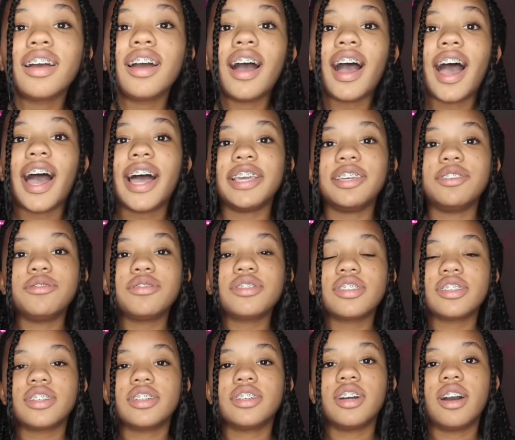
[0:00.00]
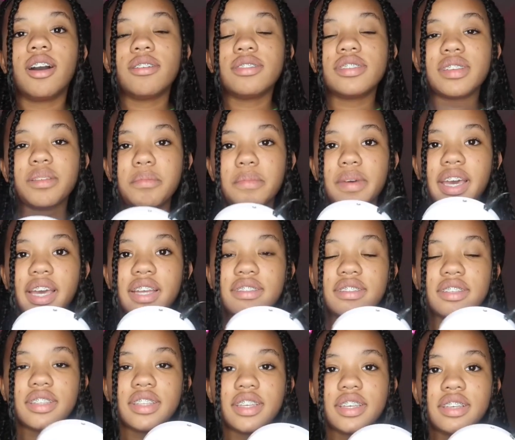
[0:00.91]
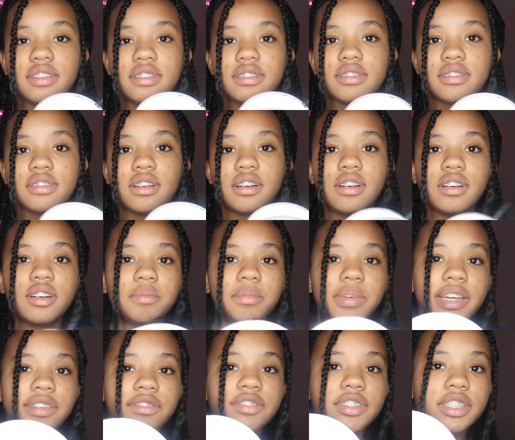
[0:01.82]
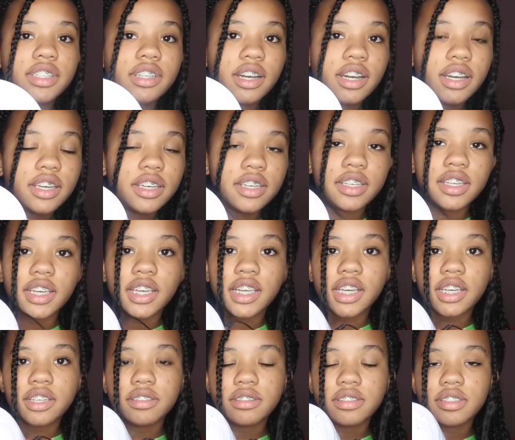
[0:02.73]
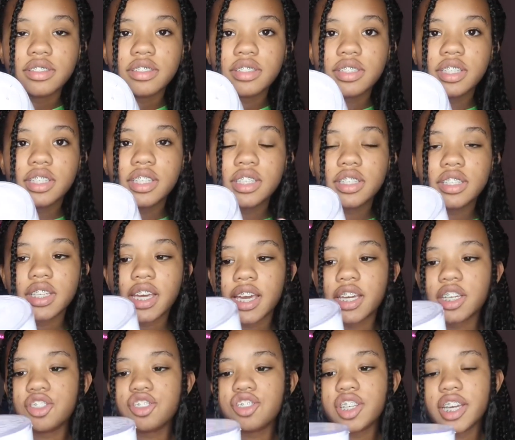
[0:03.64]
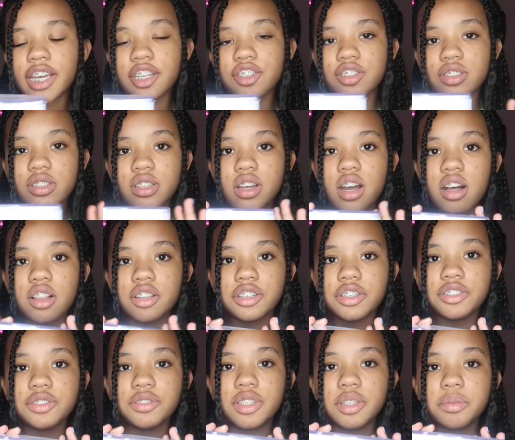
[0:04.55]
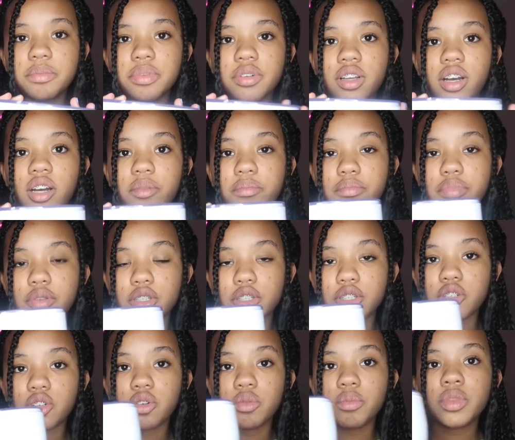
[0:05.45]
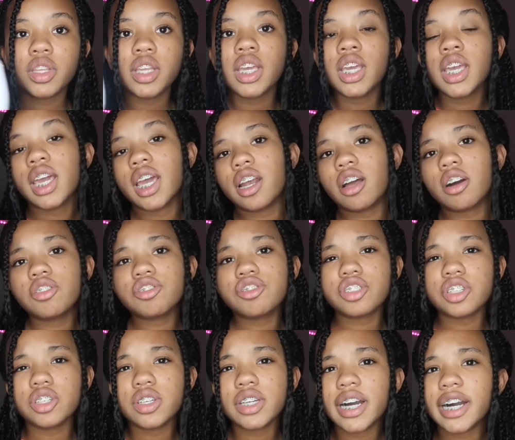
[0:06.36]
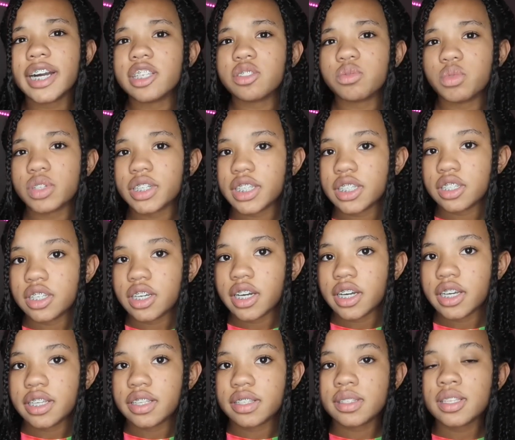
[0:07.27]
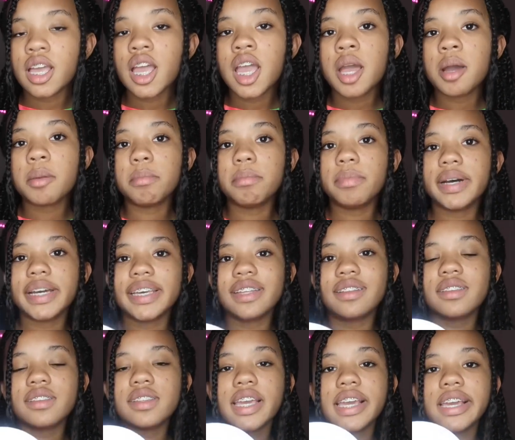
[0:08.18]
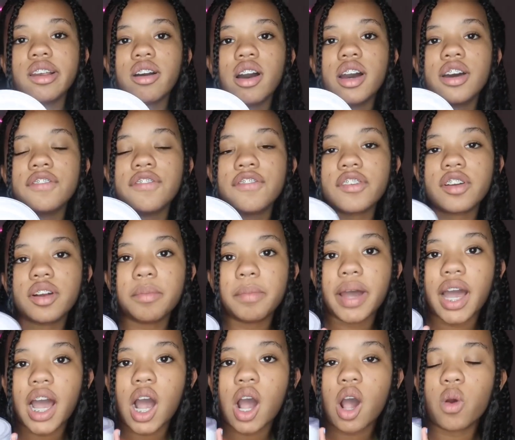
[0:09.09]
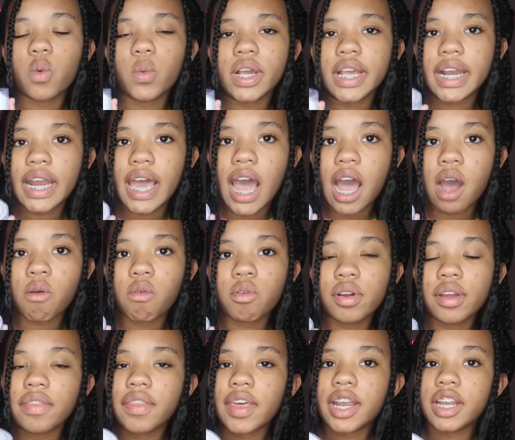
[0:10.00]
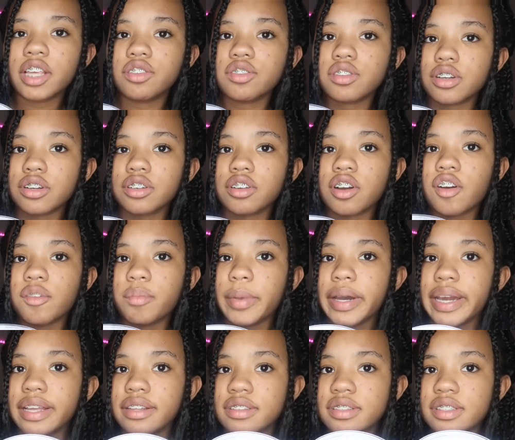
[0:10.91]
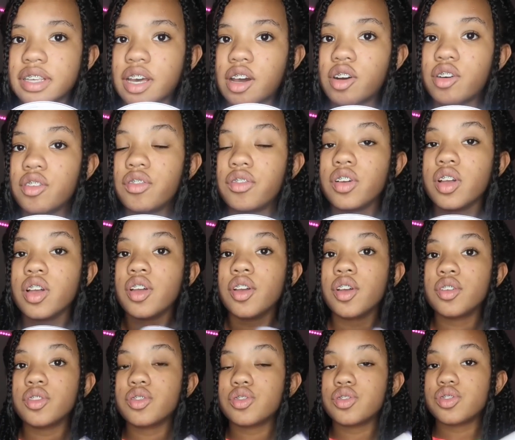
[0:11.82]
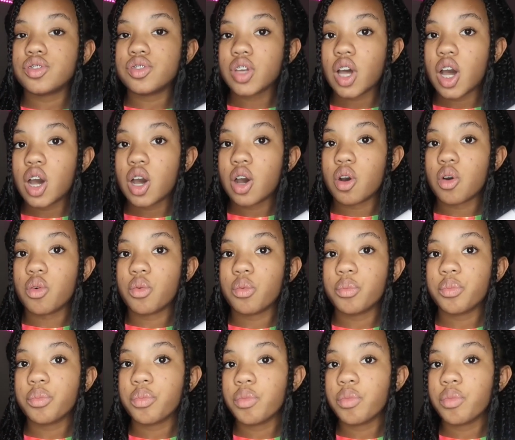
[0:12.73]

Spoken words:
I used to go to bed to this every night, and I used to, this like changes colors. You can put on blue, and I'll show you guys what it does. But it stayed on for about an hour, and then it turned off by itself. So,